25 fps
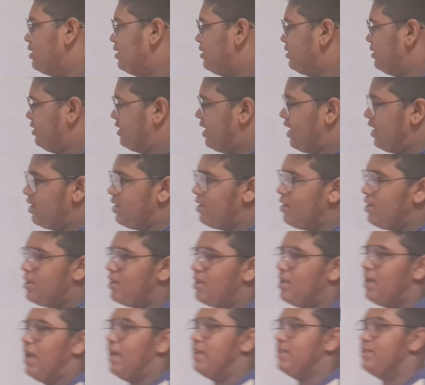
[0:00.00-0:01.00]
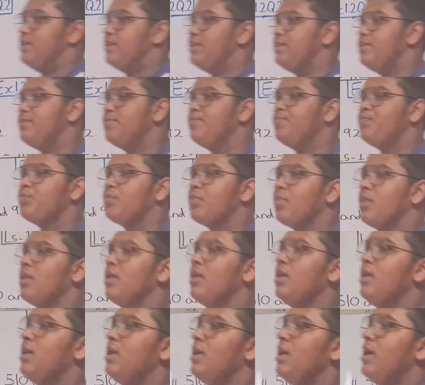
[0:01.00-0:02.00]
channel, and then
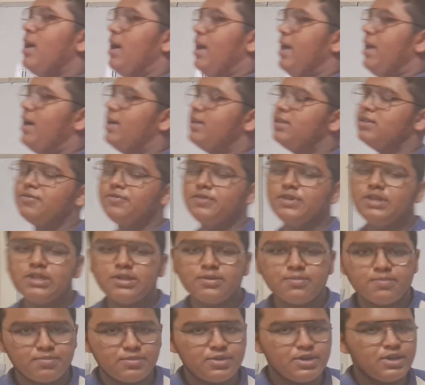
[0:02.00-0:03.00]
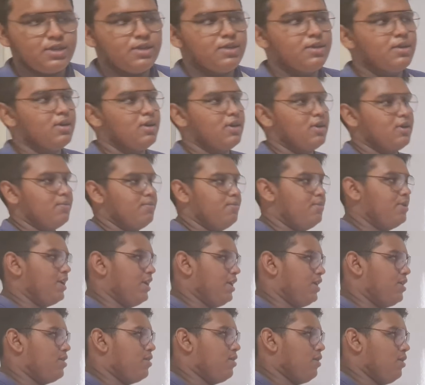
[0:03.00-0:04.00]
I had a very big
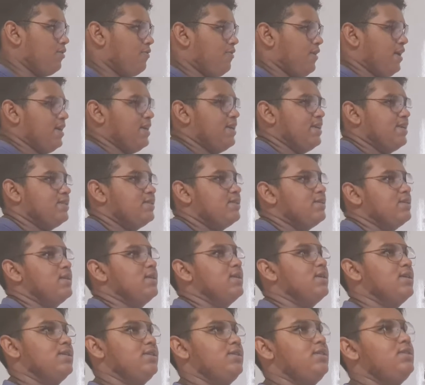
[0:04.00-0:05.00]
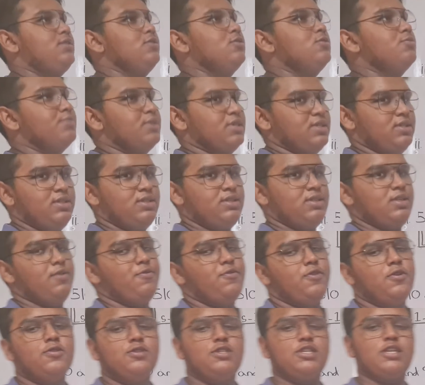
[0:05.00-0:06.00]
break of I guess 2 months.
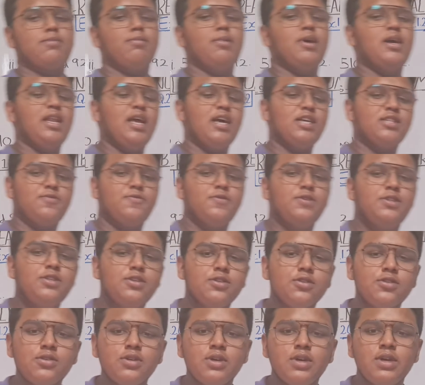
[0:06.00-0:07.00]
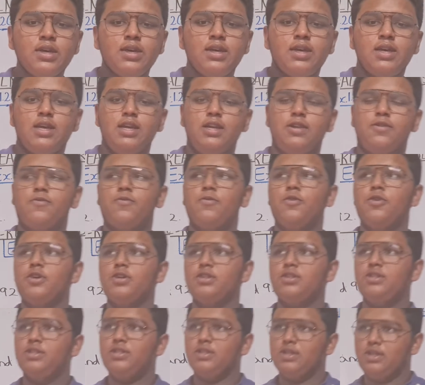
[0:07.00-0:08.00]
If you check my last video, it
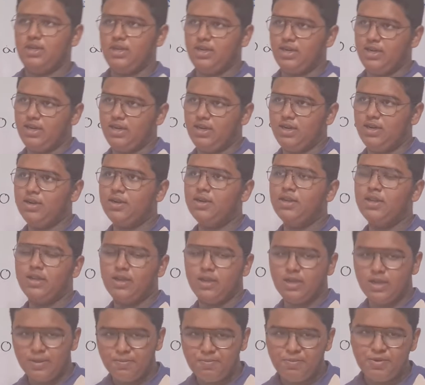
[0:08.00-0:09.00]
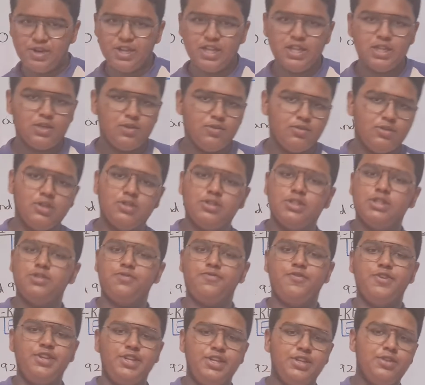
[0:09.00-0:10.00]
was April
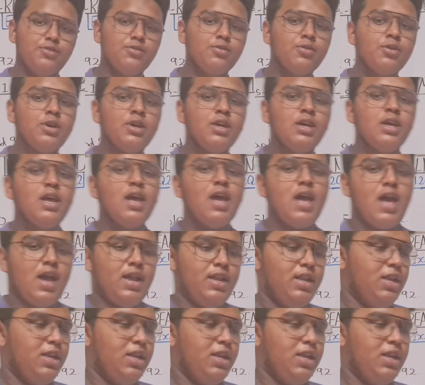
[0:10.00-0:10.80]
2022, and